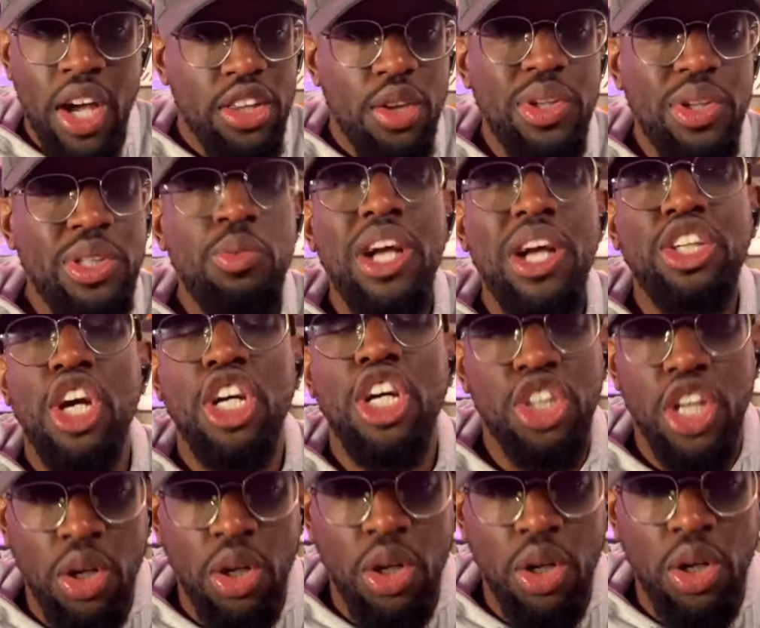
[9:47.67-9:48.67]
the reason why
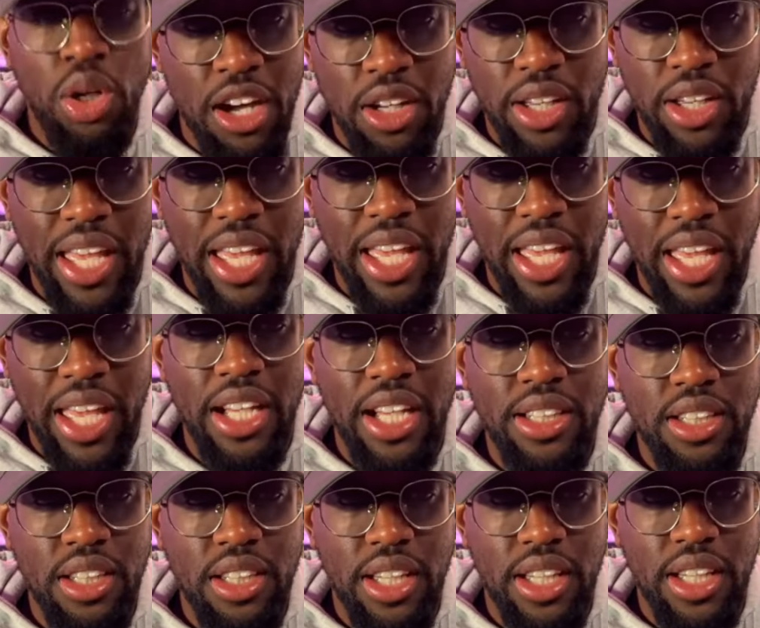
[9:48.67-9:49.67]
church girls get get
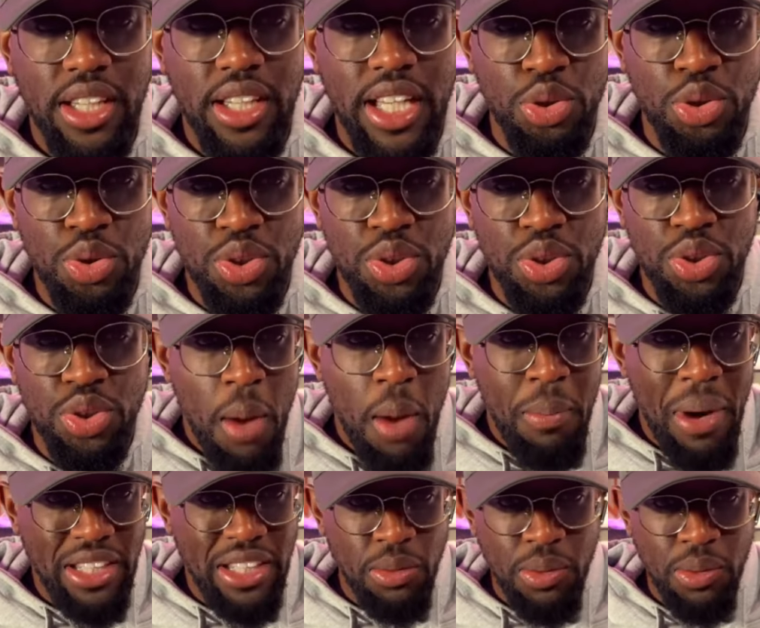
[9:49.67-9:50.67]
get get seduced
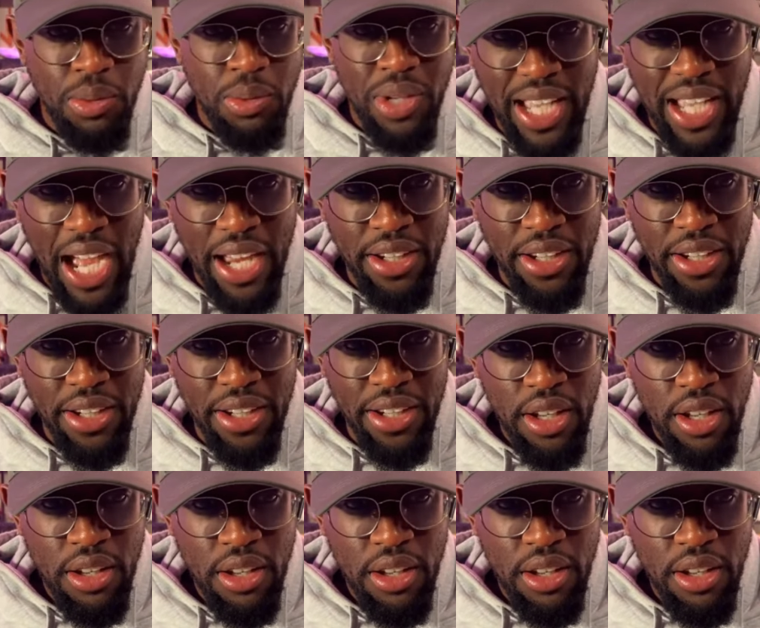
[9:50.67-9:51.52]
by someone like Nick Cannon